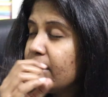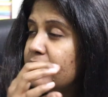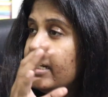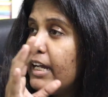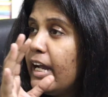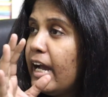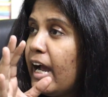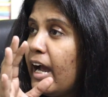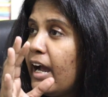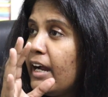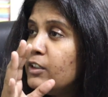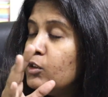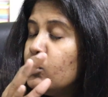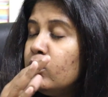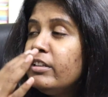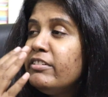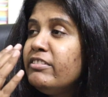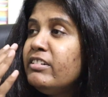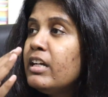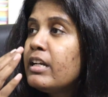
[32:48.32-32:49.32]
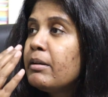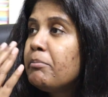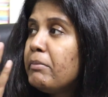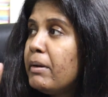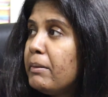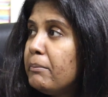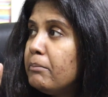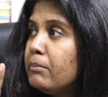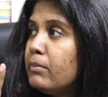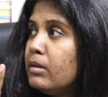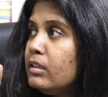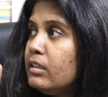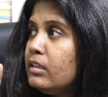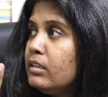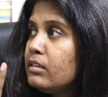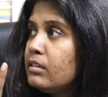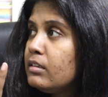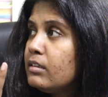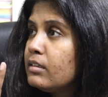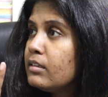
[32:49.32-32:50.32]
See, I don't even
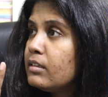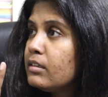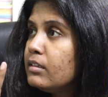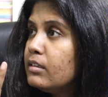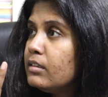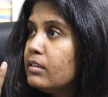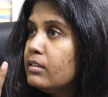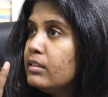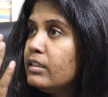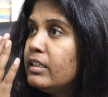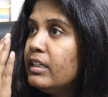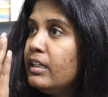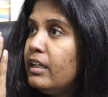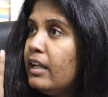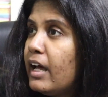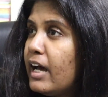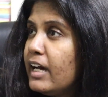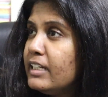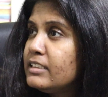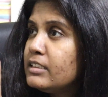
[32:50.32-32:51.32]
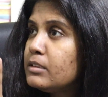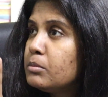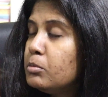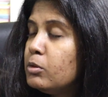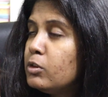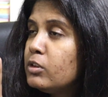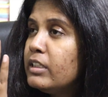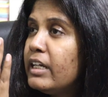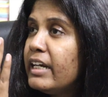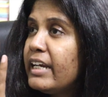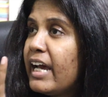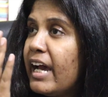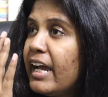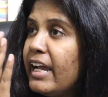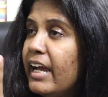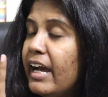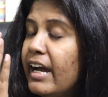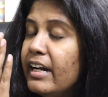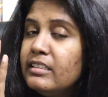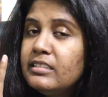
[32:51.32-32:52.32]
remember the last book that I
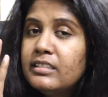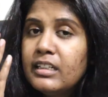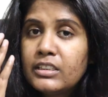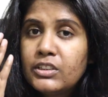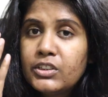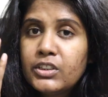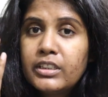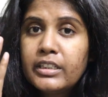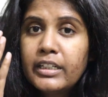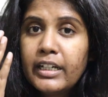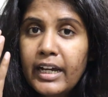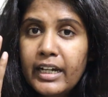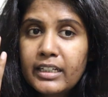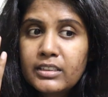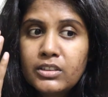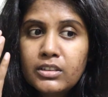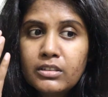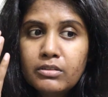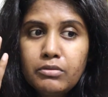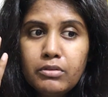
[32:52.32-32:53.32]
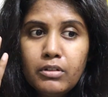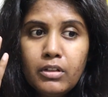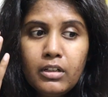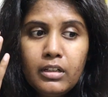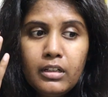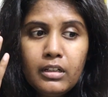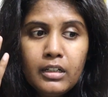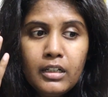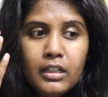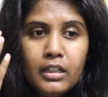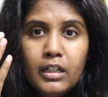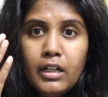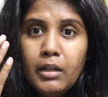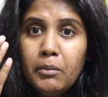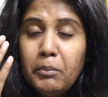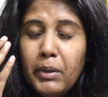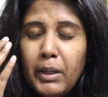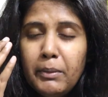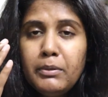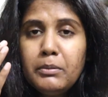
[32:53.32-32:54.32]
had such a reaction for.
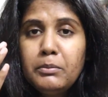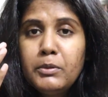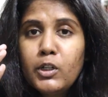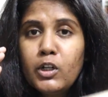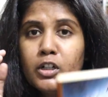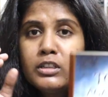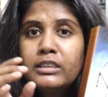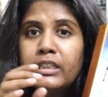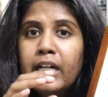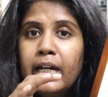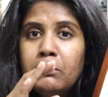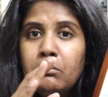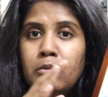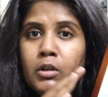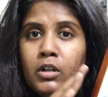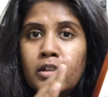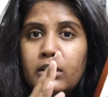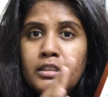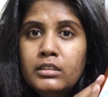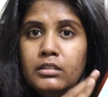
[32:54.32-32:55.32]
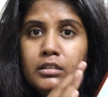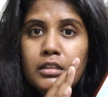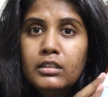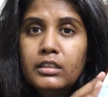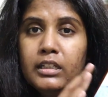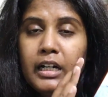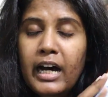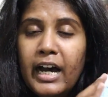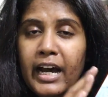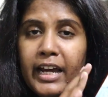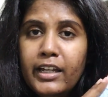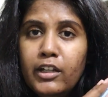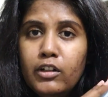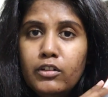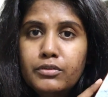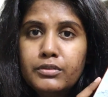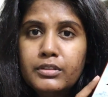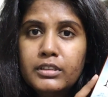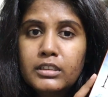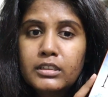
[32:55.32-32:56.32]
Maybe because I'm on the high
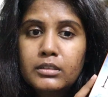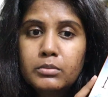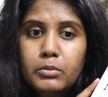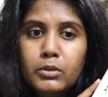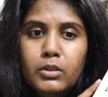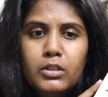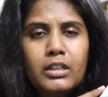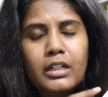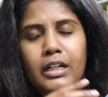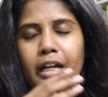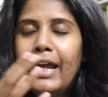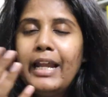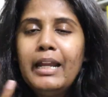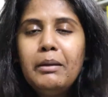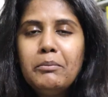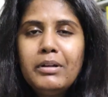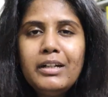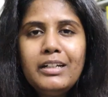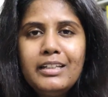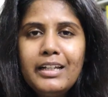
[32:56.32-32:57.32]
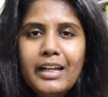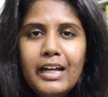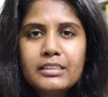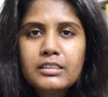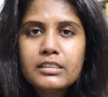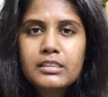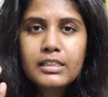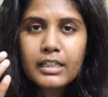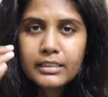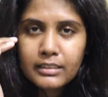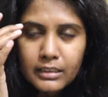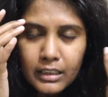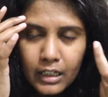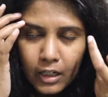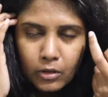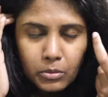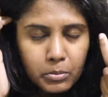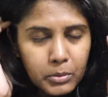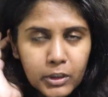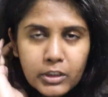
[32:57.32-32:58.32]
of this book. An Ember in the Ashes doesn't
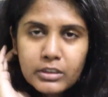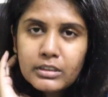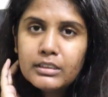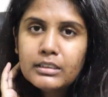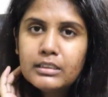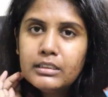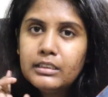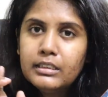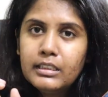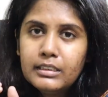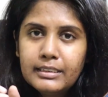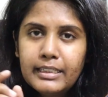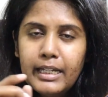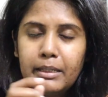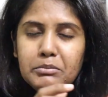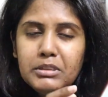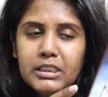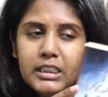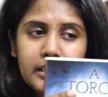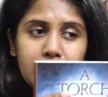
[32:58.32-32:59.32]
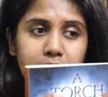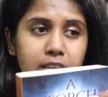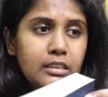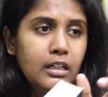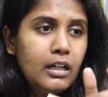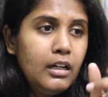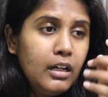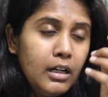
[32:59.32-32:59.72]
count because it's in the same series.